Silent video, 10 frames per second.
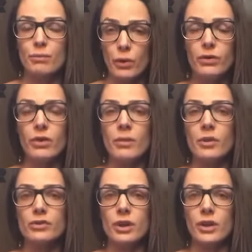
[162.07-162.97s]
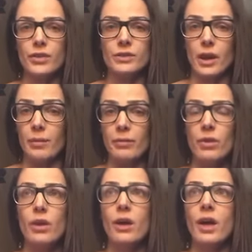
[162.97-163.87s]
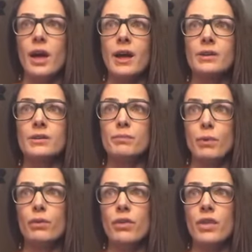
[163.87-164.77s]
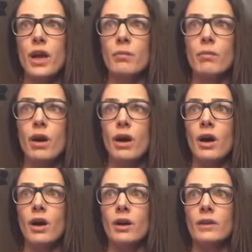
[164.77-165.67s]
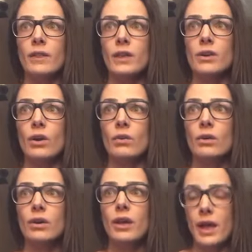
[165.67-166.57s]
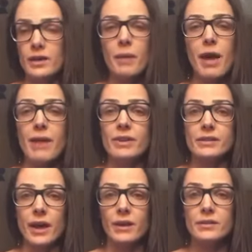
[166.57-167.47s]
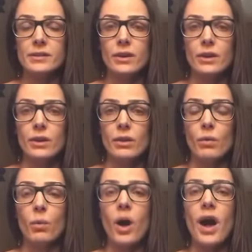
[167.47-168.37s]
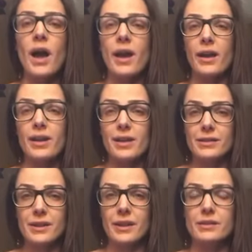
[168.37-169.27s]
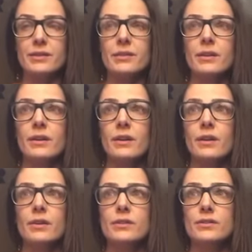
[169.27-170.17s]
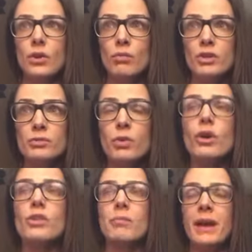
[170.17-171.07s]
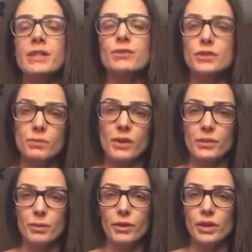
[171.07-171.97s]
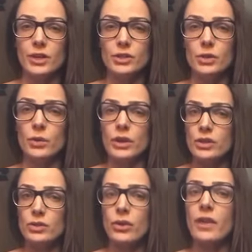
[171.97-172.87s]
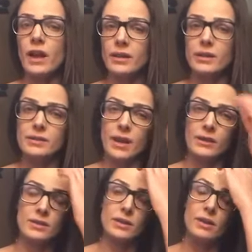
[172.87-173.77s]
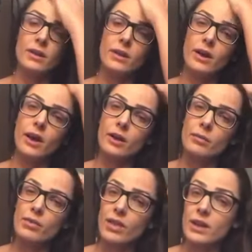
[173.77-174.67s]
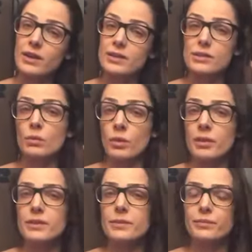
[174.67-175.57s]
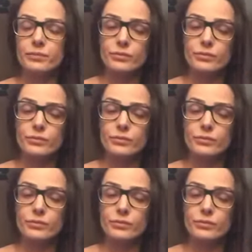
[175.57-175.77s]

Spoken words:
Both of them are drunk at the time, and both of them, end up having sex. Why is it so much more the man's responsibility to ensure that consent than it is the woman's?